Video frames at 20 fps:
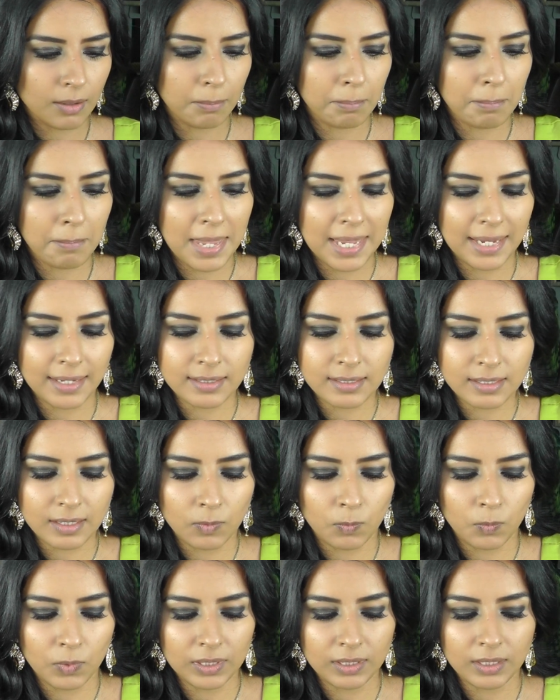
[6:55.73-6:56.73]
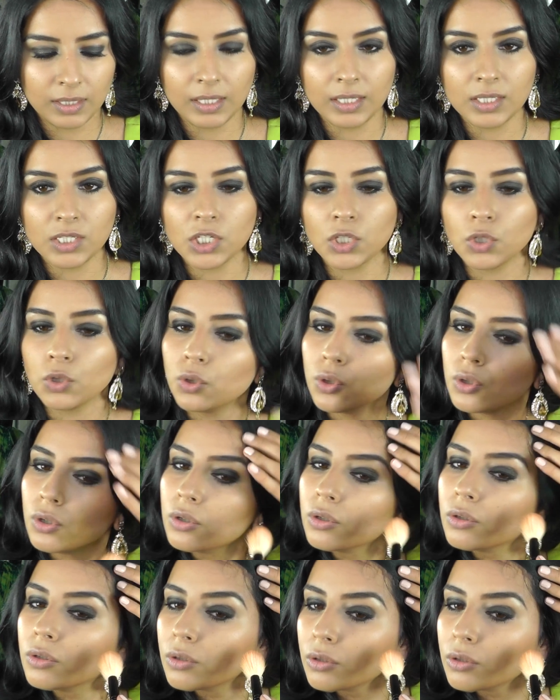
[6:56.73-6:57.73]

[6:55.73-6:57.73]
mixed in with the Dior